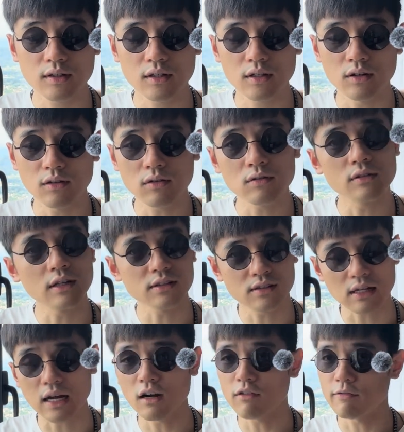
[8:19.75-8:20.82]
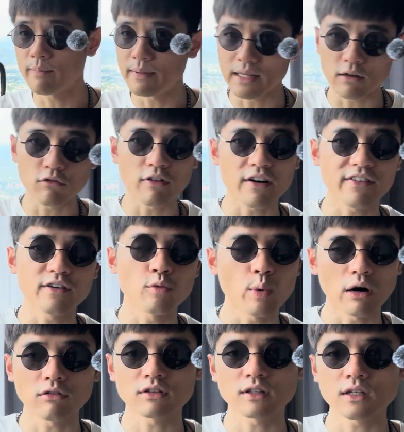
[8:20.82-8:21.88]
they start off being very
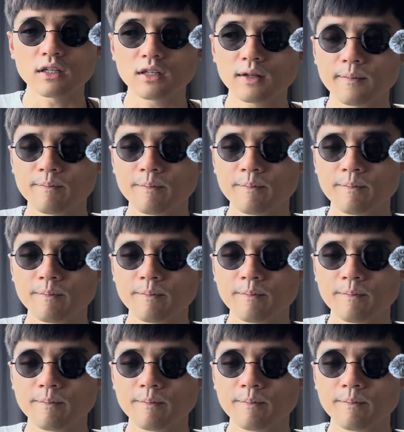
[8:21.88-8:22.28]
wealthy,